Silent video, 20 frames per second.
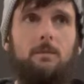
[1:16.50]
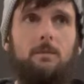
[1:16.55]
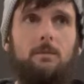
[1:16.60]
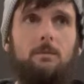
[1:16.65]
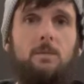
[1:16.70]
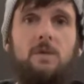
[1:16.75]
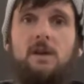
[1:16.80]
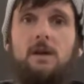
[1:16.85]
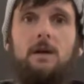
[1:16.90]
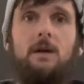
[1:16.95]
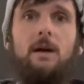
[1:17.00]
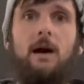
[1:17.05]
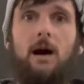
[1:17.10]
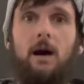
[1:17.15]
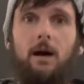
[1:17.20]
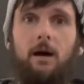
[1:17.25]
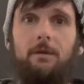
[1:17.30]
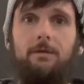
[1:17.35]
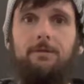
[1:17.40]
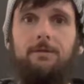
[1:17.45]
Mia
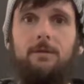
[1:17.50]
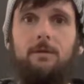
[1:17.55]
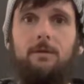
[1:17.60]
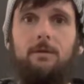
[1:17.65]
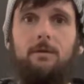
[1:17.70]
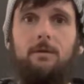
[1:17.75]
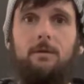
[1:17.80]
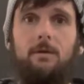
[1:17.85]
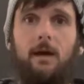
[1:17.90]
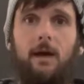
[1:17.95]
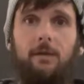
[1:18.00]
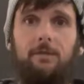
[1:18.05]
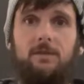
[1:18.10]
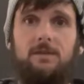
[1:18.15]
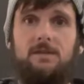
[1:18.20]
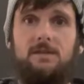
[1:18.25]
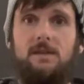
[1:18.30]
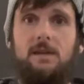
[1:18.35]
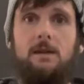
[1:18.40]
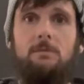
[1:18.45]
Goth at the
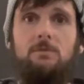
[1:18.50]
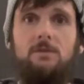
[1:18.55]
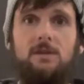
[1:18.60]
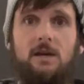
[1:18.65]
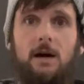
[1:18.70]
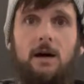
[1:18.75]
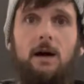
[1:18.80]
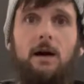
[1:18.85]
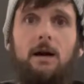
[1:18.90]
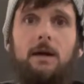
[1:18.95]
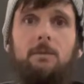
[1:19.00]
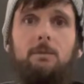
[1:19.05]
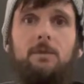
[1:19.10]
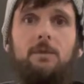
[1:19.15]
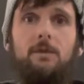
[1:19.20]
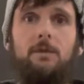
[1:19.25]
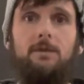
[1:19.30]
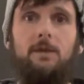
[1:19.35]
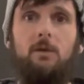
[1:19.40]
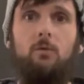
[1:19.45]
same time
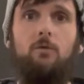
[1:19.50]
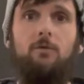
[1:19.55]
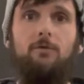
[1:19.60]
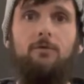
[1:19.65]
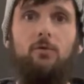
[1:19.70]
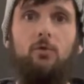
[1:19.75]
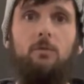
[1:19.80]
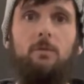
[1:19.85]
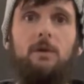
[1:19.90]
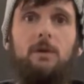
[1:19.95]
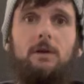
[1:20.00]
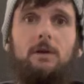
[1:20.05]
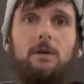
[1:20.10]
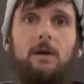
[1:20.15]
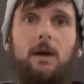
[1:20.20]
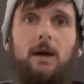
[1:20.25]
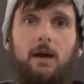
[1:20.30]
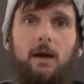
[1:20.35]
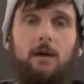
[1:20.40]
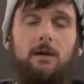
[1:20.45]
that they were filming
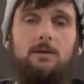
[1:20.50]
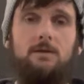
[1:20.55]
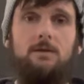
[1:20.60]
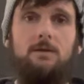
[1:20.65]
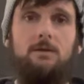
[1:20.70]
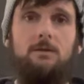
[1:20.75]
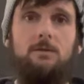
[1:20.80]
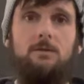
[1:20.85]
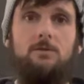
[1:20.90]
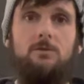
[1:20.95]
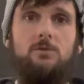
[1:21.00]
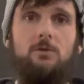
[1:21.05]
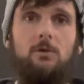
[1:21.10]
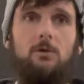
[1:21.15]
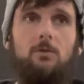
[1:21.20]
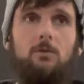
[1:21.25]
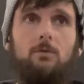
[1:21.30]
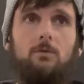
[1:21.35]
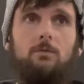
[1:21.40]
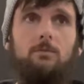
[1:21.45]
X.
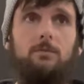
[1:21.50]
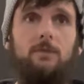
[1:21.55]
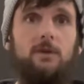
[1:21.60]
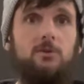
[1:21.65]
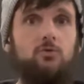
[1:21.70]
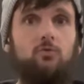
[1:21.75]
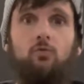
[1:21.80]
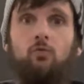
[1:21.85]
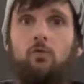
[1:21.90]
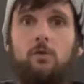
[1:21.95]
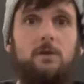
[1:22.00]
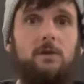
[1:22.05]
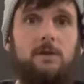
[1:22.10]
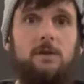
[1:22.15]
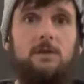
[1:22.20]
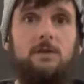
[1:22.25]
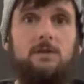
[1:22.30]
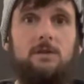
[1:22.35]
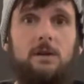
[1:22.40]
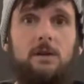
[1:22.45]
So that's really
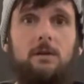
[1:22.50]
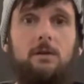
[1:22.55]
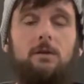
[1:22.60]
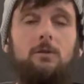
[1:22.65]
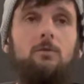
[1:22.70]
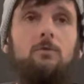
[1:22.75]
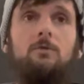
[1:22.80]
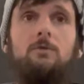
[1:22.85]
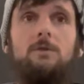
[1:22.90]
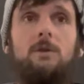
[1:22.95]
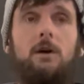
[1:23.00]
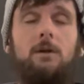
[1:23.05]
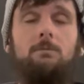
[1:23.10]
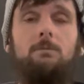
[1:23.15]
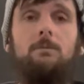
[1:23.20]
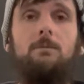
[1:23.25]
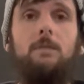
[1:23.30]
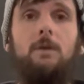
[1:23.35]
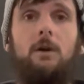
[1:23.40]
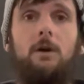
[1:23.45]
exciting news.
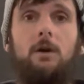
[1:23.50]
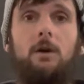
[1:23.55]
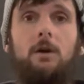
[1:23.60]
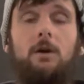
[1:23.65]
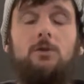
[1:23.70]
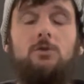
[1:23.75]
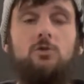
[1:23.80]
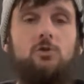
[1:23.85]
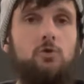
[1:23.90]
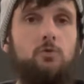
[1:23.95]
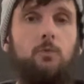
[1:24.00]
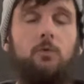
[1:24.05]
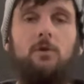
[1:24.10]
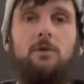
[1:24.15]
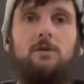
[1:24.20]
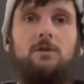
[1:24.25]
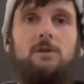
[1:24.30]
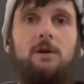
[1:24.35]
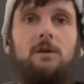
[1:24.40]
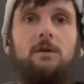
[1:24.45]
I'm super
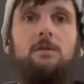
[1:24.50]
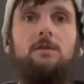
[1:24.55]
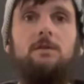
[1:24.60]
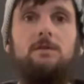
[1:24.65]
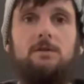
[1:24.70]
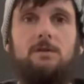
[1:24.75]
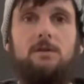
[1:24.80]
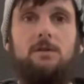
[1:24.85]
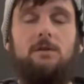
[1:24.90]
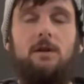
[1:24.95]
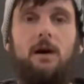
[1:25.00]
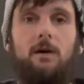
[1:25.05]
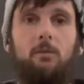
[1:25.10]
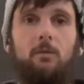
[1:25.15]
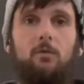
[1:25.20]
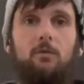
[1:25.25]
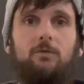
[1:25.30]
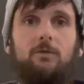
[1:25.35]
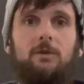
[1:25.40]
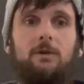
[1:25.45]
excited to see that
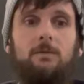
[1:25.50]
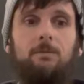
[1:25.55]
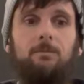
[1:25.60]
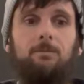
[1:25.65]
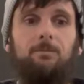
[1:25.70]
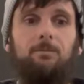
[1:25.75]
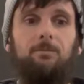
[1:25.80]
movie.